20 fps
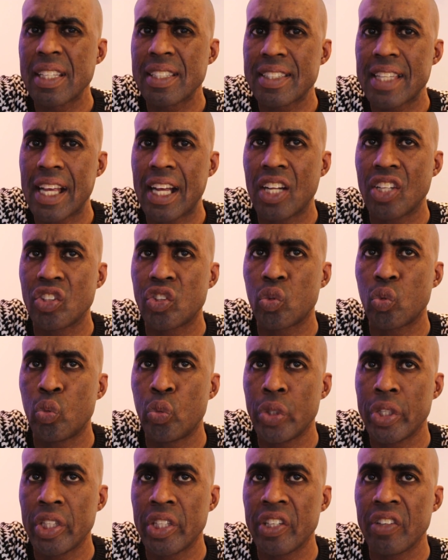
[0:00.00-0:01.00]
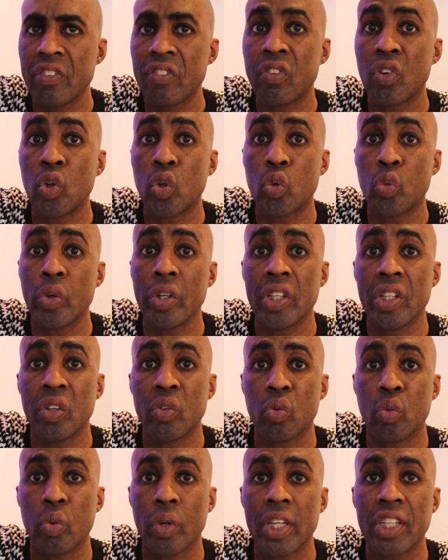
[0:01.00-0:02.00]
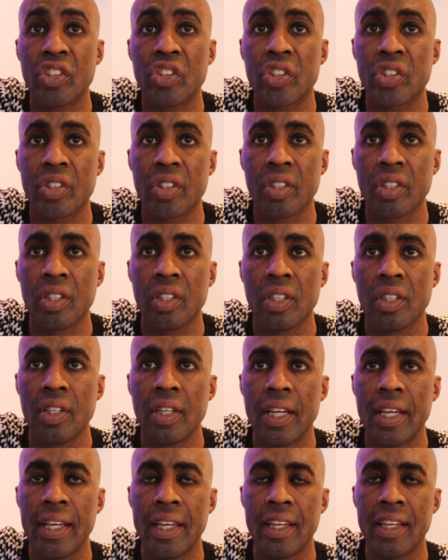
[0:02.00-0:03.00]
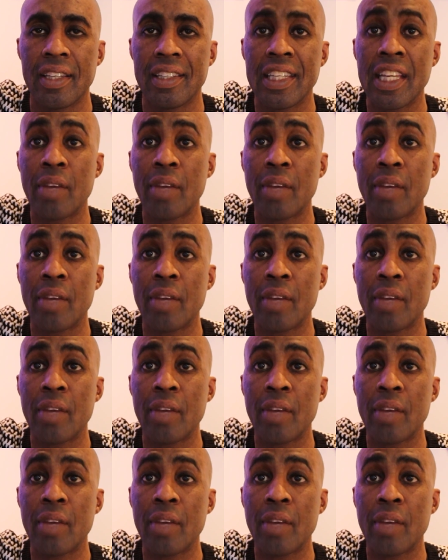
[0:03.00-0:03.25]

this. Sounds really full, really rich. And